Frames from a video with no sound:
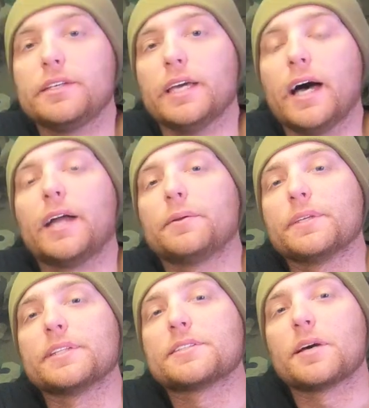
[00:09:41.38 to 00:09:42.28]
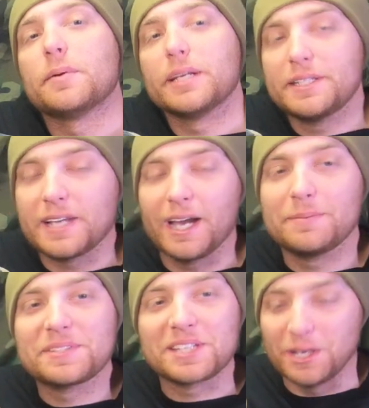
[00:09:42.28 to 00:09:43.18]
Yeah, I don't think that's coming anytime
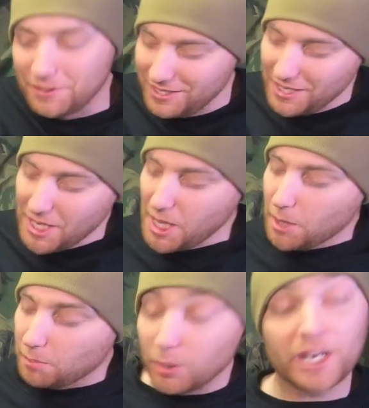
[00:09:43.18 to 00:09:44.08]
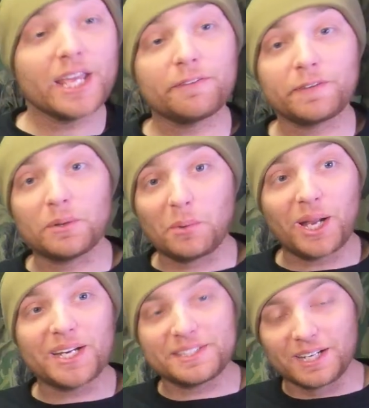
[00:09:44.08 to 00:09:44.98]
soon. But if and
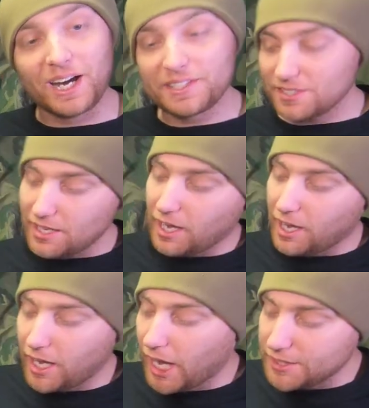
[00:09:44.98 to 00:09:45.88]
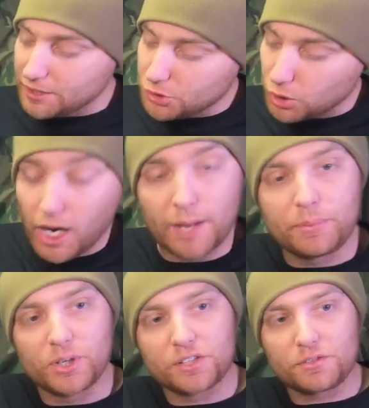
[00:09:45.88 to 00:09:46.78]
when it does, I could try
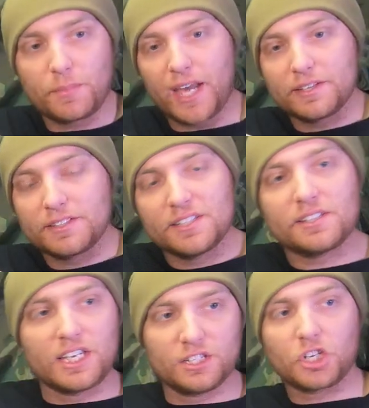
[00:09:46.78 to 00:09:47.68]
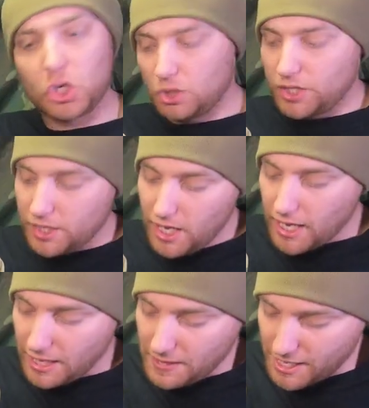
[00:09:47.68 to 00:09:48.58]
putting some magazines internally,
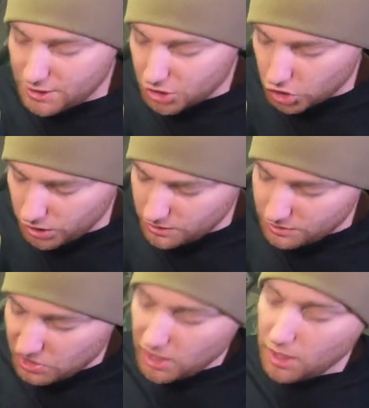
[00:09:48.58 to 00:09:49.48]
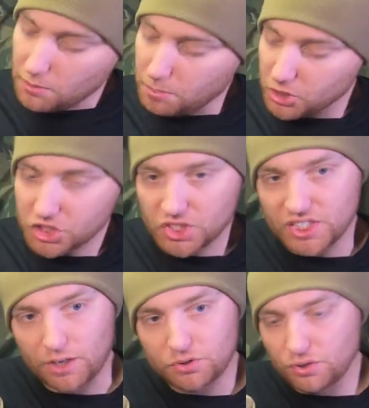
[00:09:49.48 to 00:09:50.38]
and that shouldn't push this
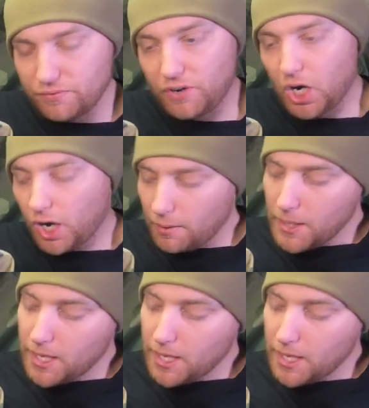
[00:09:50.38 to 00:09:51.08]
out too far,